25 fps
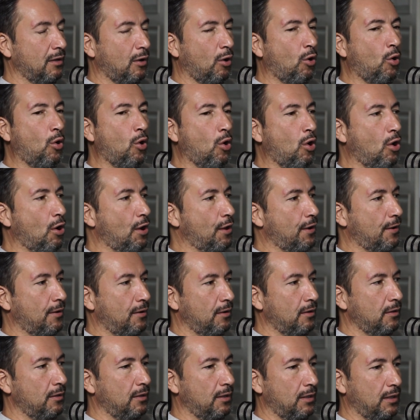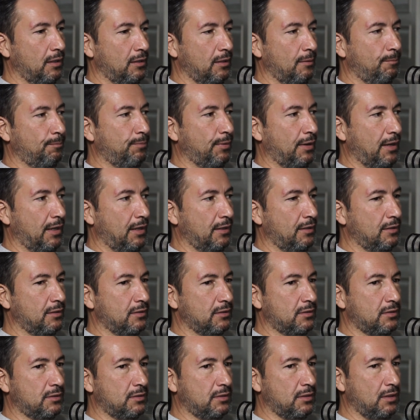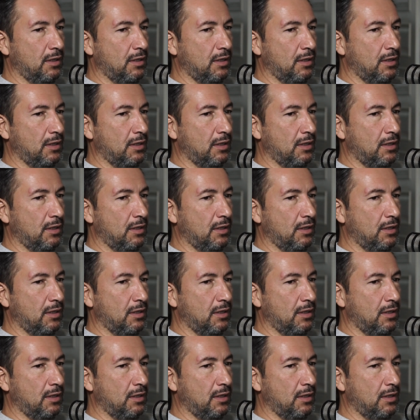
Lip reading: core and the players.